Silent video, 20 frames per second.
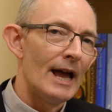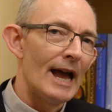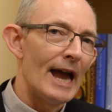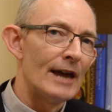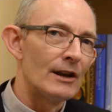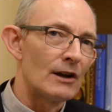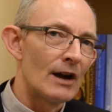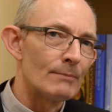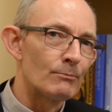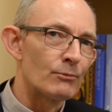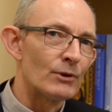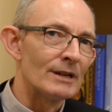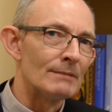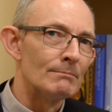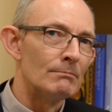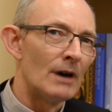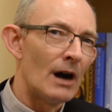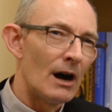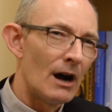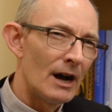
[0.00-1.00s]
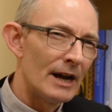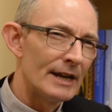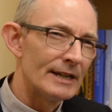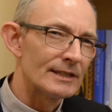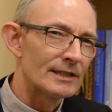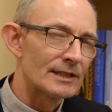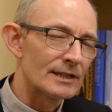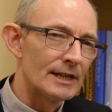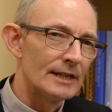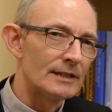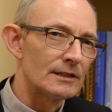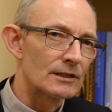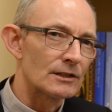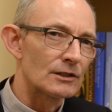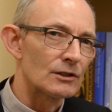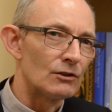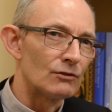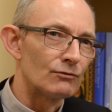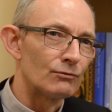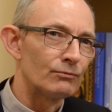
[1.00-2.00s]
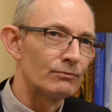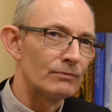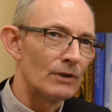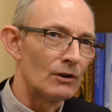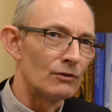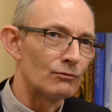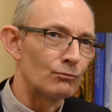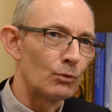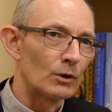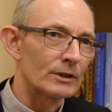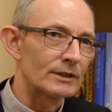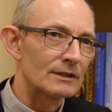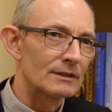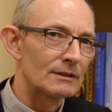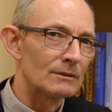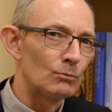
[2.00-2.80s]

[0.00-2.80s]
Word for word: And I bring my sense of, of what,